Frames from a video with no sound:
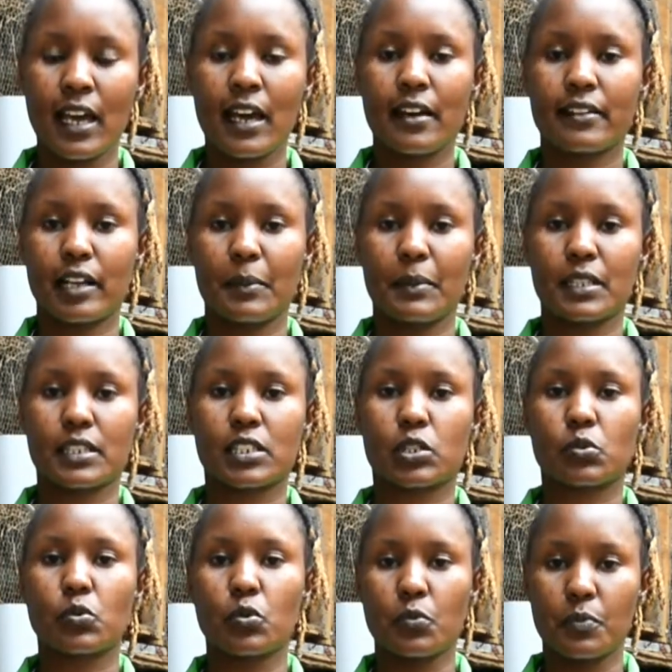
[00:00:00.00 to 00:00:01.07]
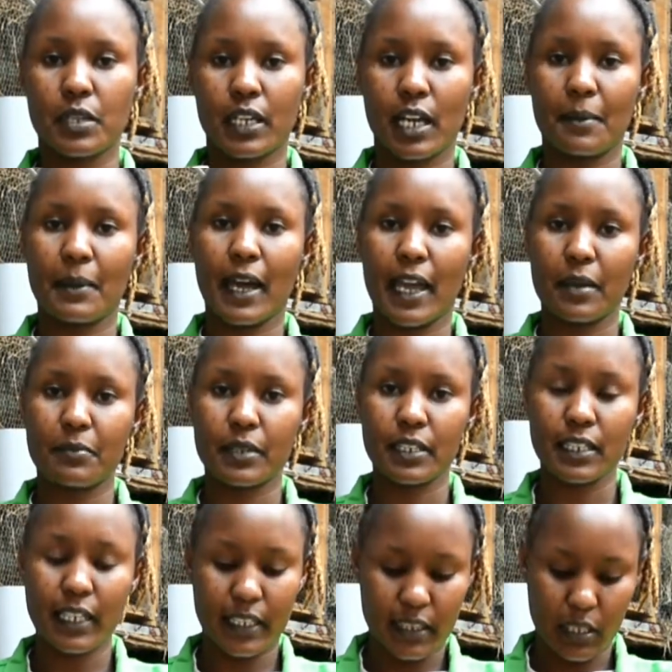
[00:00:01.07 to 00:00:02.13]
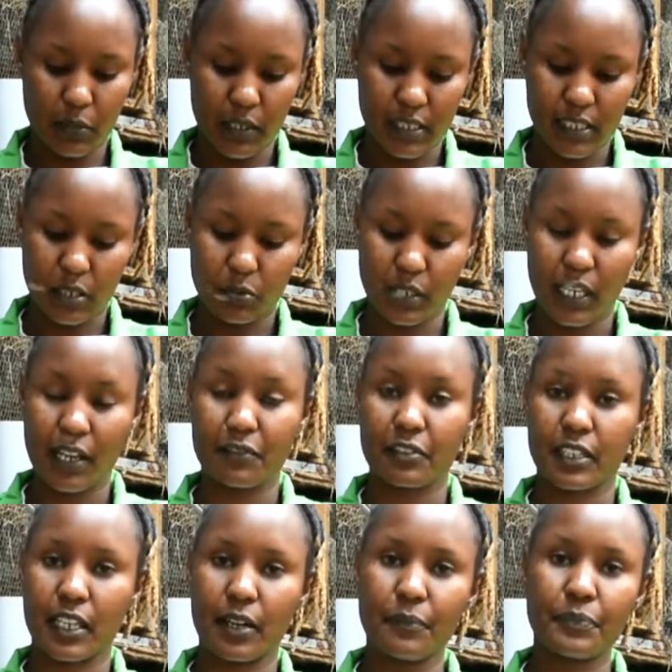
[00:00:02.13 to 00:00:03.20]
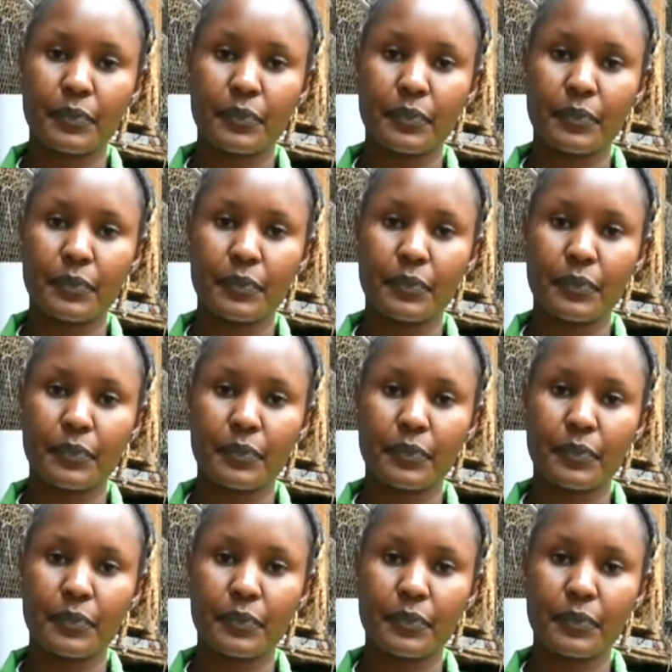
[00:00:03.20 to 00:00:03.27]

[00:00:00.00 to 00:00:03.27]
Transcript: rabbits to become hybrid like the ones that we have here,